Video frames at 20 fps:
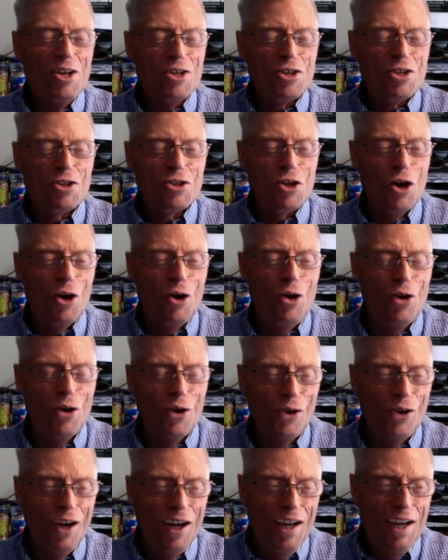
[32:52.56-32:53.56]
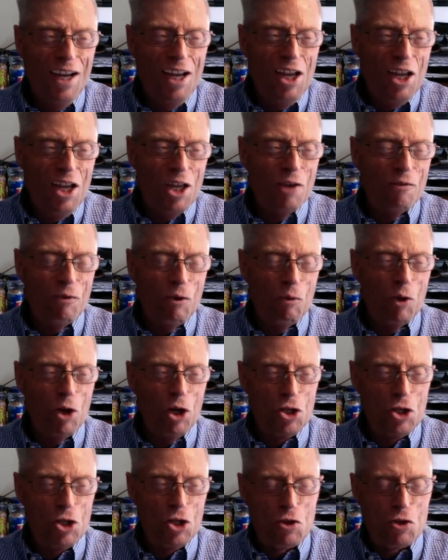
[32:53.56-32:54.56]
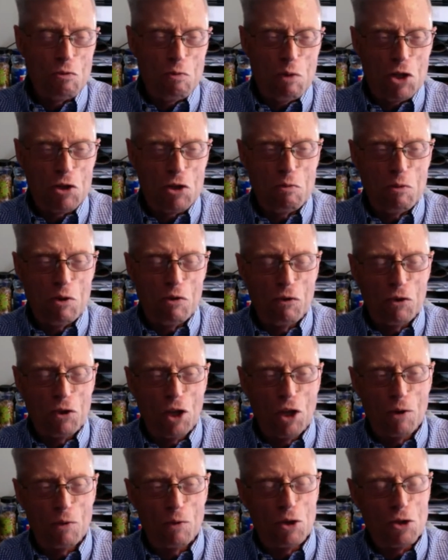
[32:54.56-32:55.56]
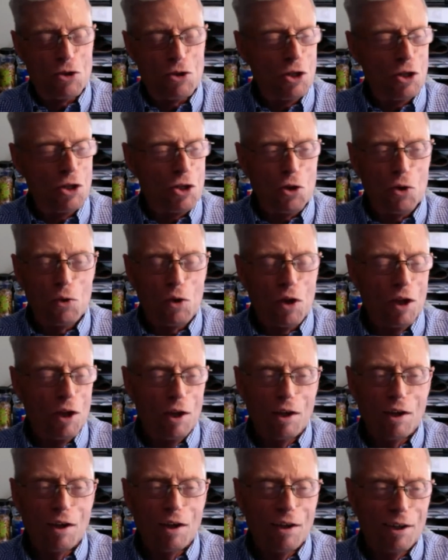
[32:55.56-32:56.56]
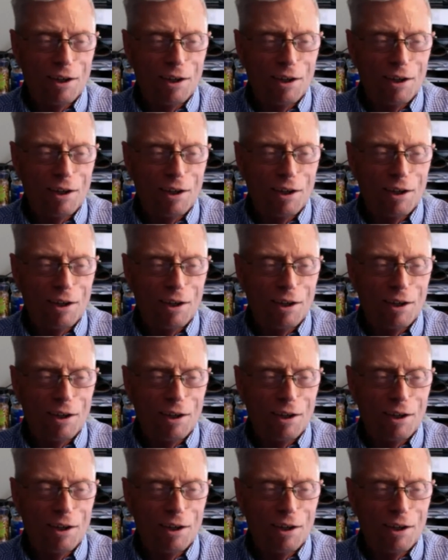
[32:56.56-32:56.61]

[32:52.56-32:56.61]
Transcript: So if you want to dismiss me for that reason, it's okay.